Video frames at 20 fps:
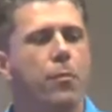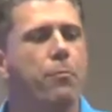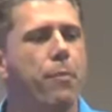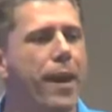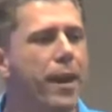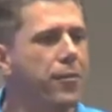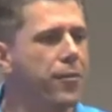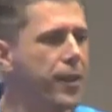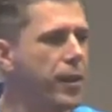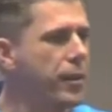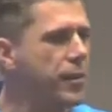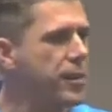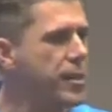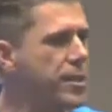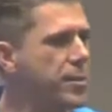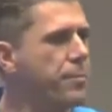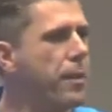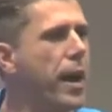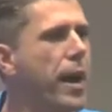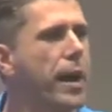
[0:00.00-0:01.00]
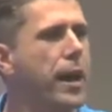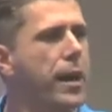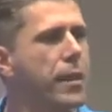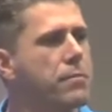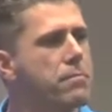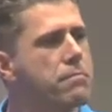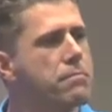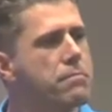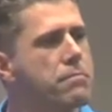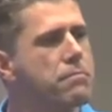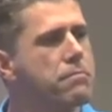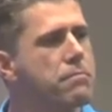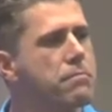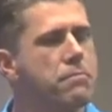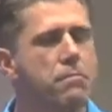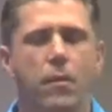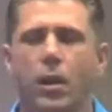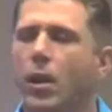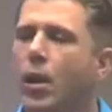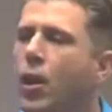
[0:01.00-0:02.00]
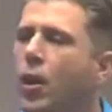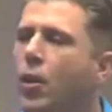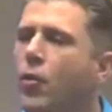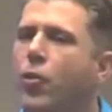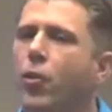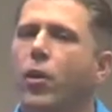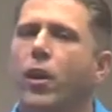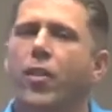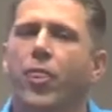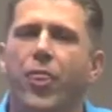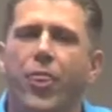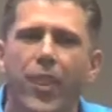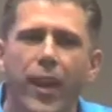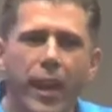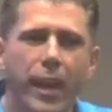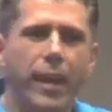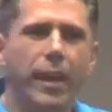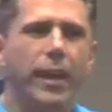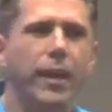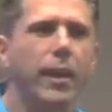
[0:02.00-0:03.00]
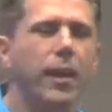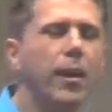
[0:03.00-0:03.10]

the benefit of this body? Do you think